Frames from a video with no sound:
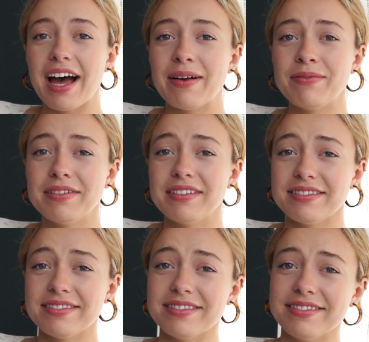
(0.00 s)
I'm
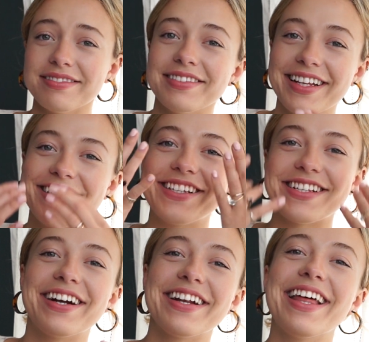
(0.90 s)
and just
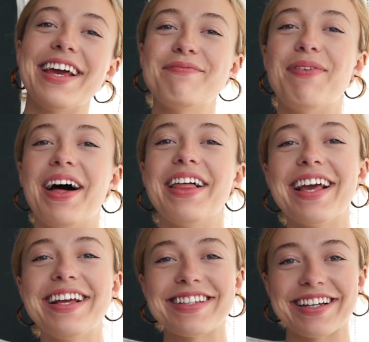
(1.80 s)
started like
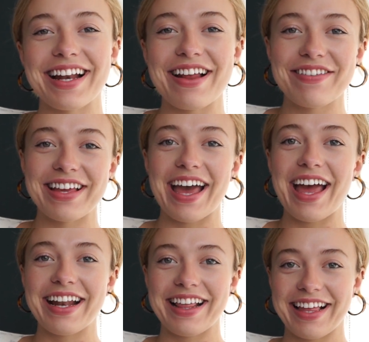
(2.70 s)
bawling. She couldn't even
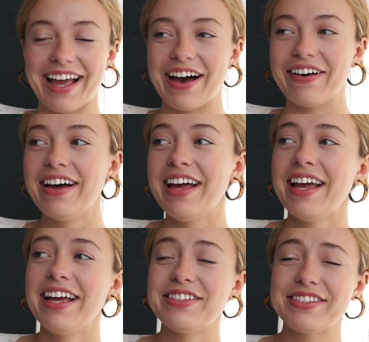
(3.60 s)
get anything out.
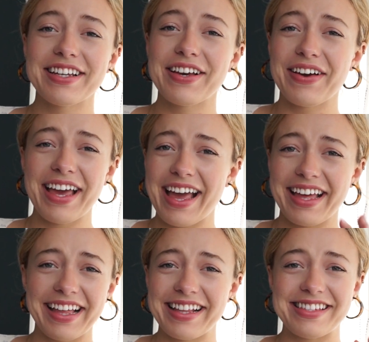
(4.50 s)
She's like, okay,
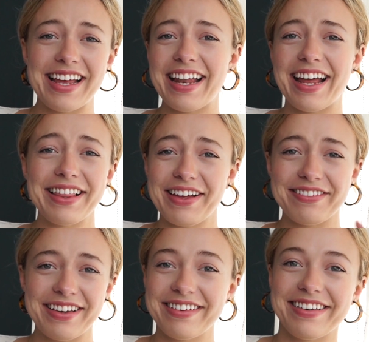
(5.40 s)
that's it. I
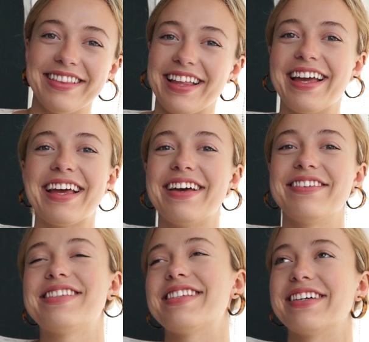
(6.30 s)
love you. And like, it
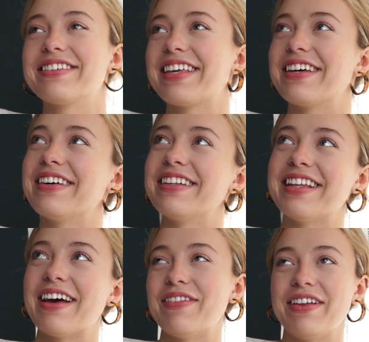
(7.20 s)
was so cute. And
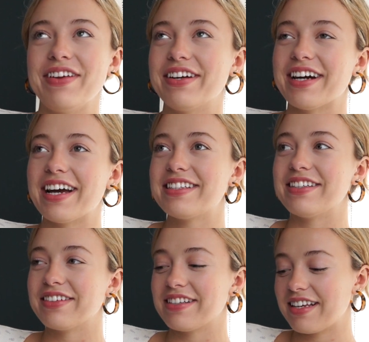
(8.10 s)
that made me cry
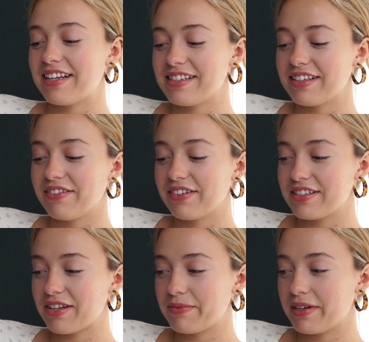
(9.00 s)
too because I just love her
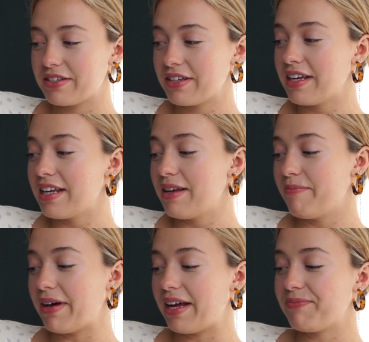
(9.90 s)
so much.
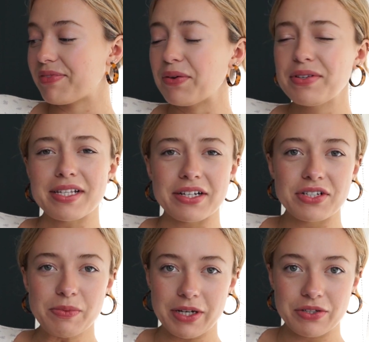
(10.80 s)
But it was such a
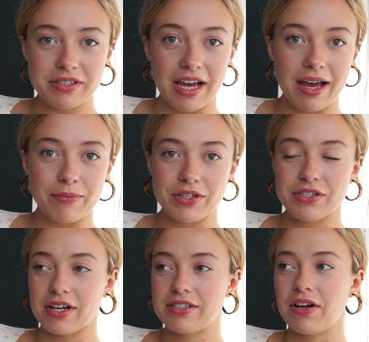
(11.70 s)
special time. We
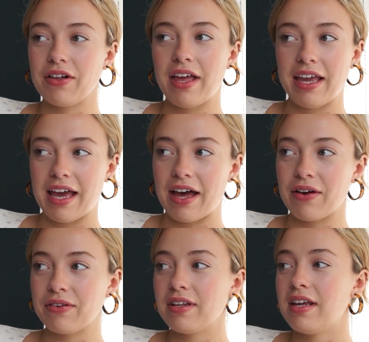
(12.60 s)
just got to all hang
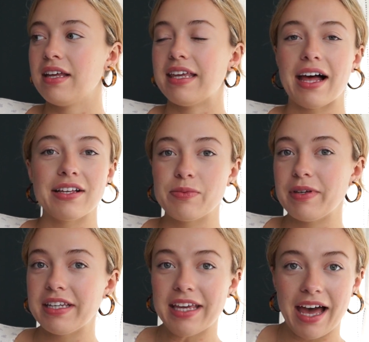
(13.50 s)
out. Gals
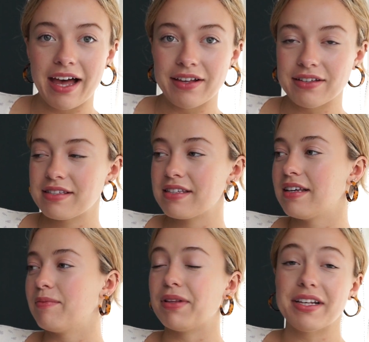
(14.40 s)
being gals.
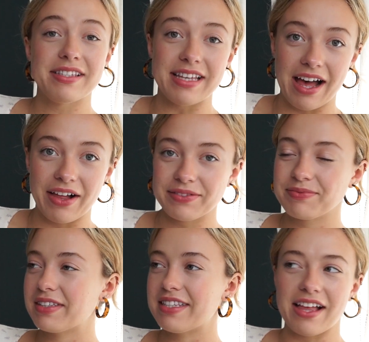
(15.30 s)
Plus
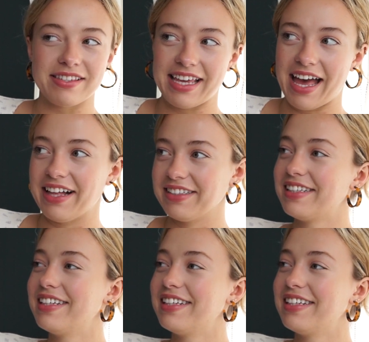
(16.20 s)
Sal. Sal's a gal.